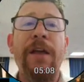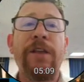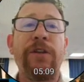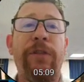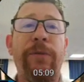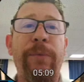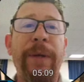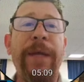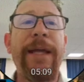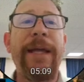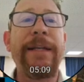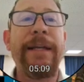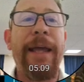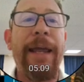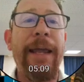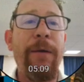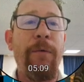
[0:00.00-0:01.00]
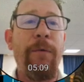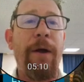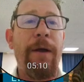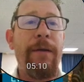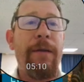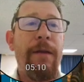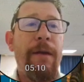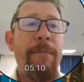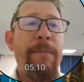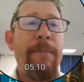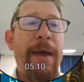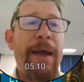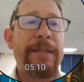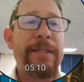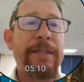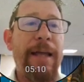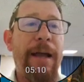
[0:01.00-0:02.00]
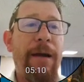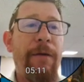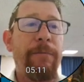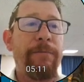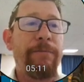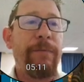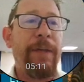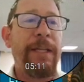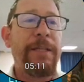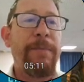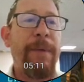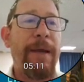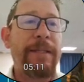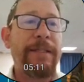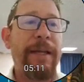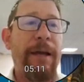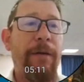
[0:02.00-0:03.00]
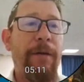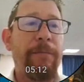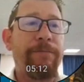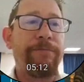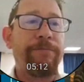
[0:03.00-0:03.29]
So 3-hit A1, maxes out, it's maxed out.